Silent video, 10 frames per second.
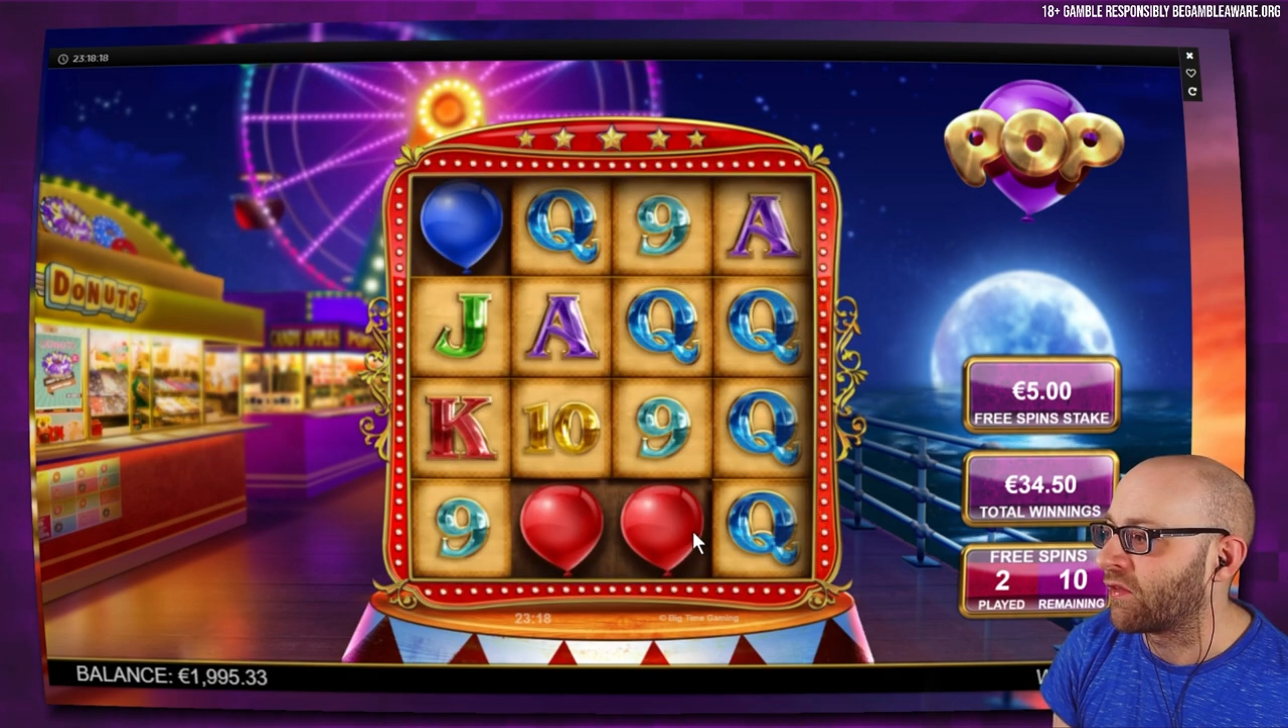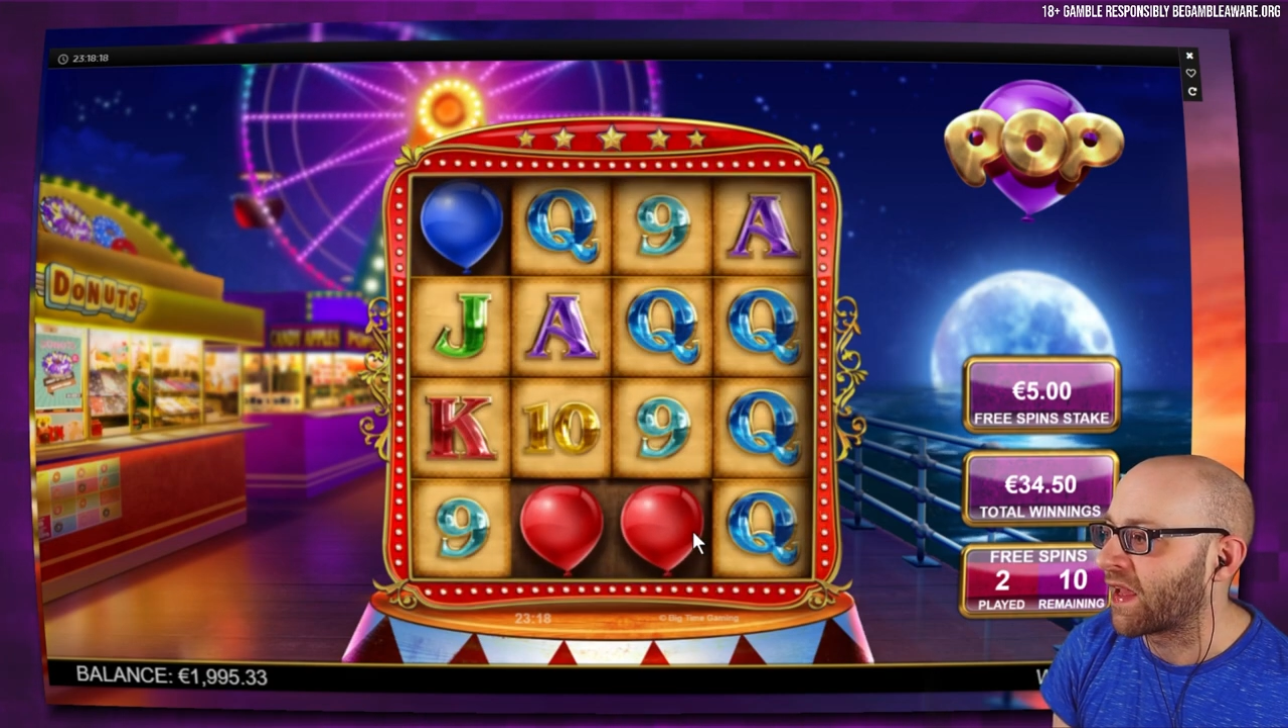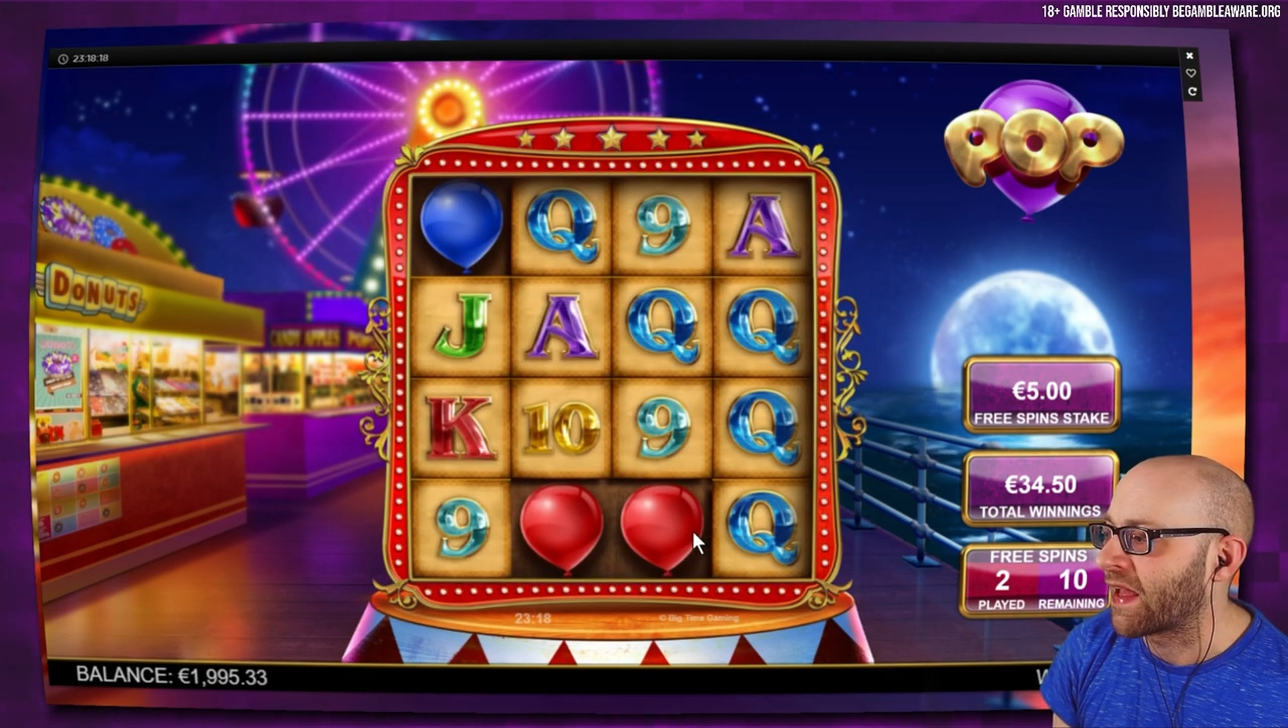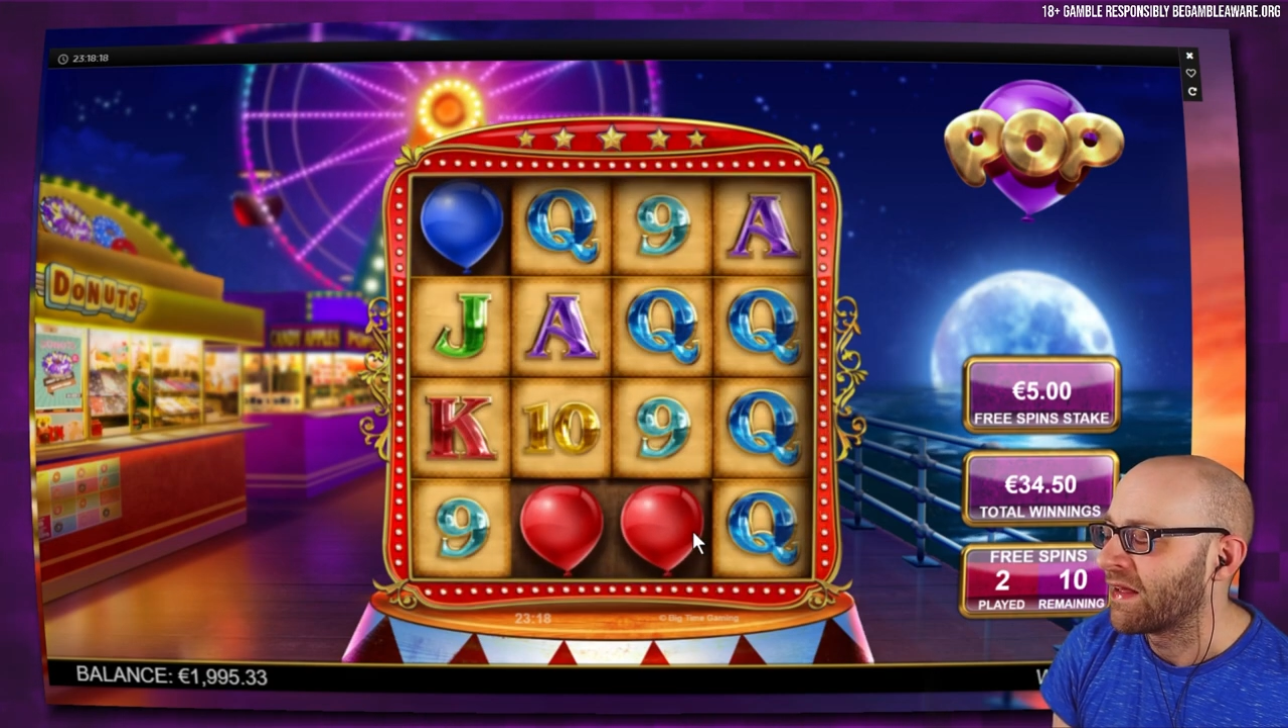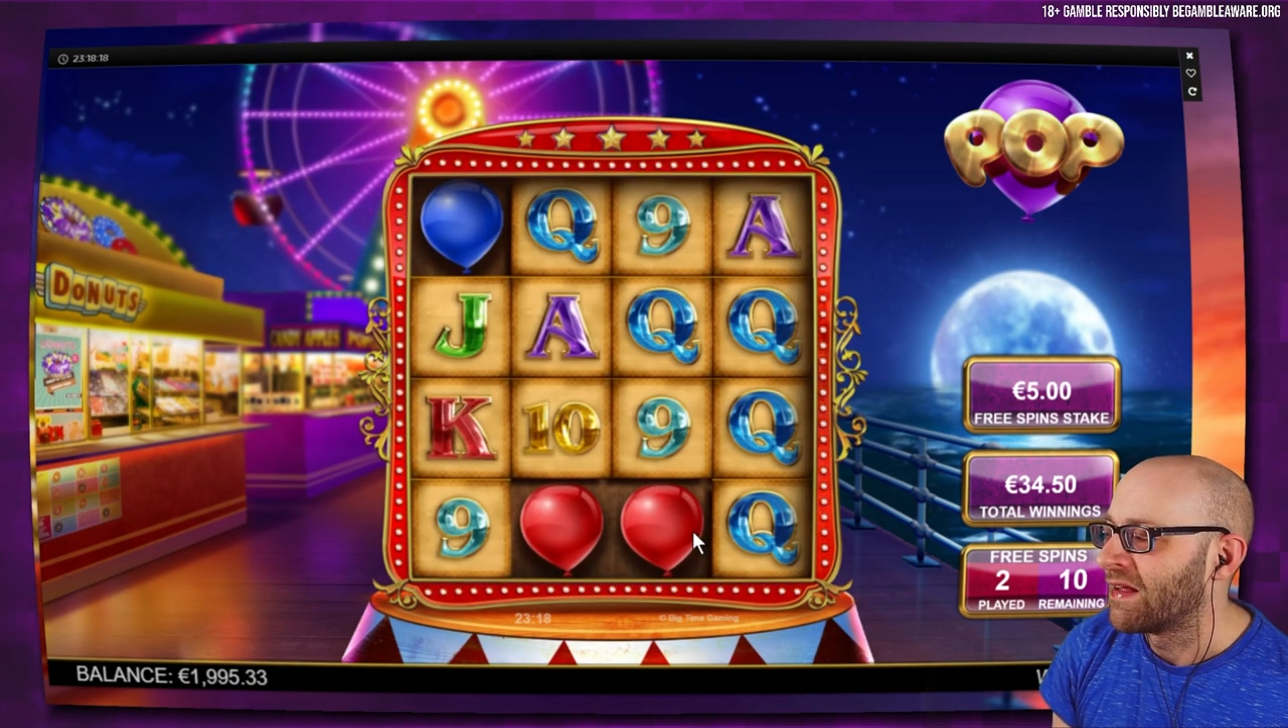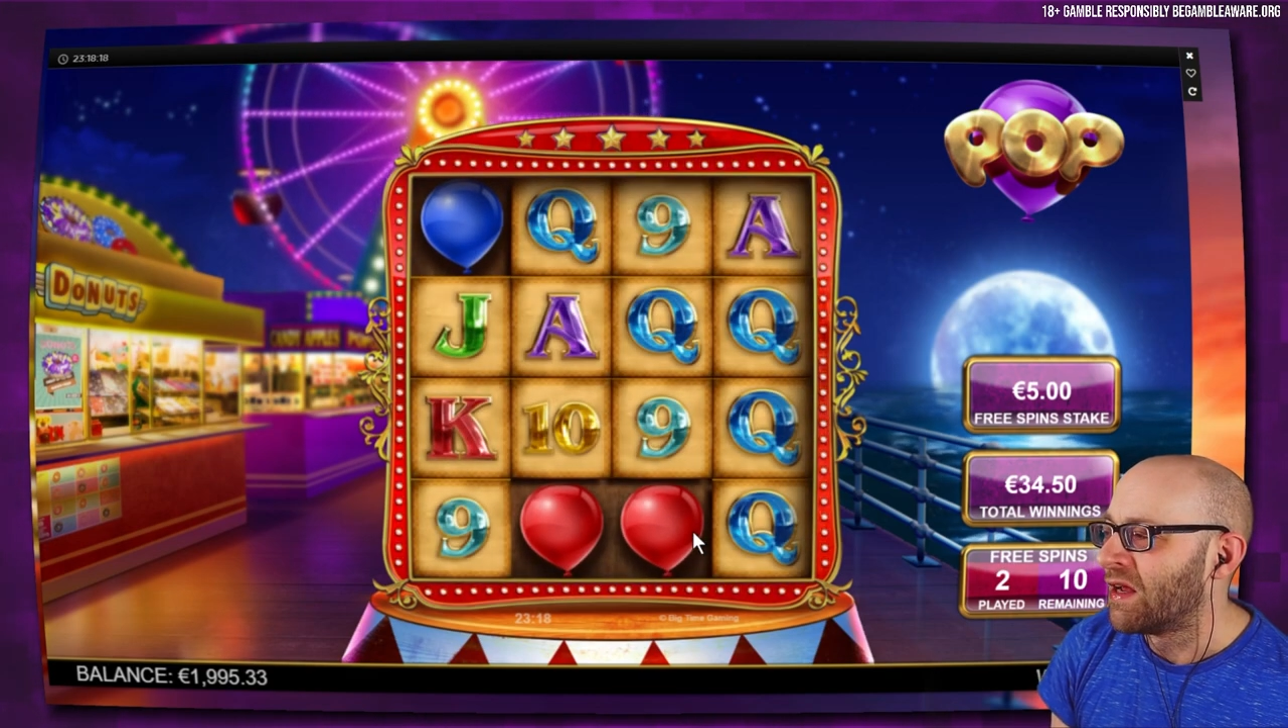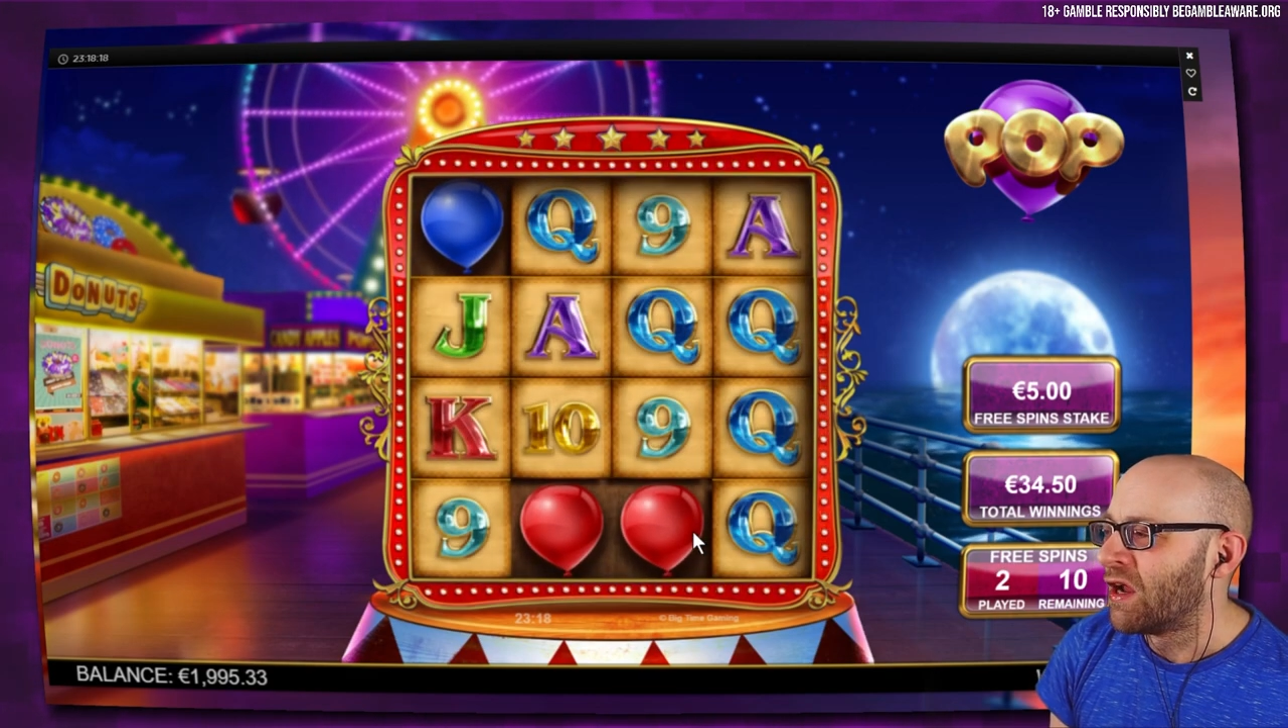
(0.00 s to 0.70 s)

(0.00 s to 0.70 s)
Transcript: there.